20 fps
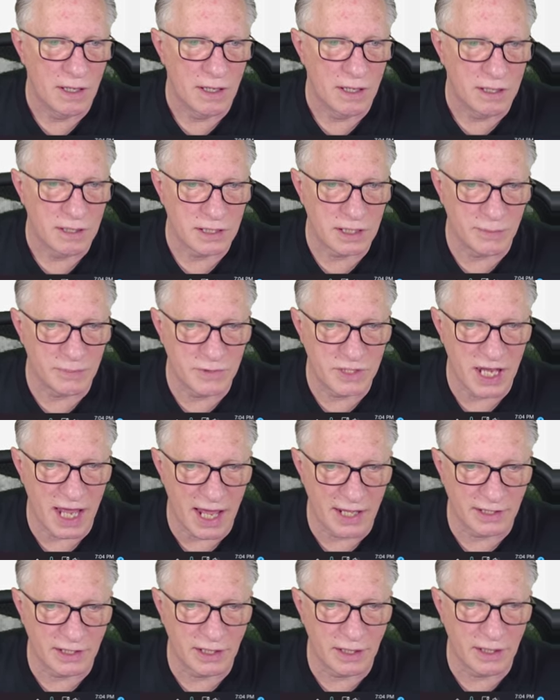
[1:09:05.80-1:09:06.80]
some
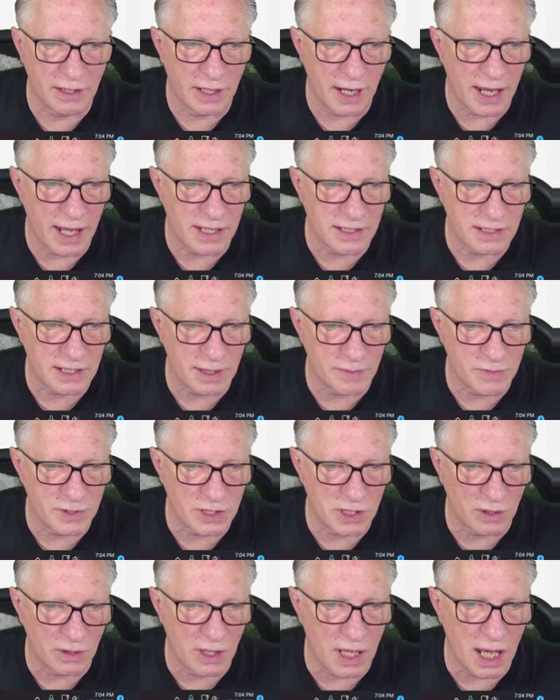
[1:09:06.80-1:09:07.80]
Tether and some
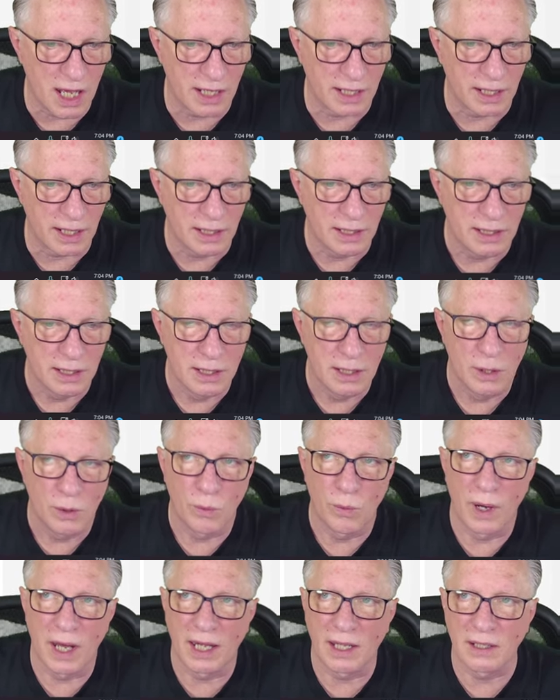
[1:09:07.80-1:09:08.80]
Solana.
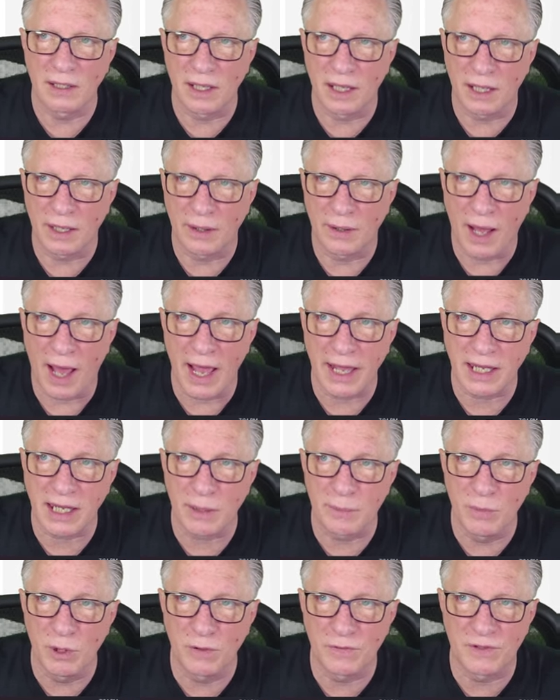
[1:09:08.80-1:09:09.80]
Well, I
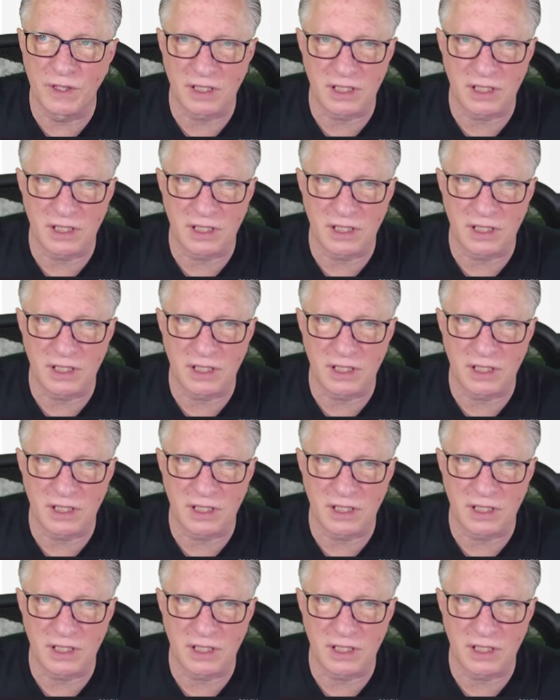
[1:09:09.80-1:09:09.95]
can move the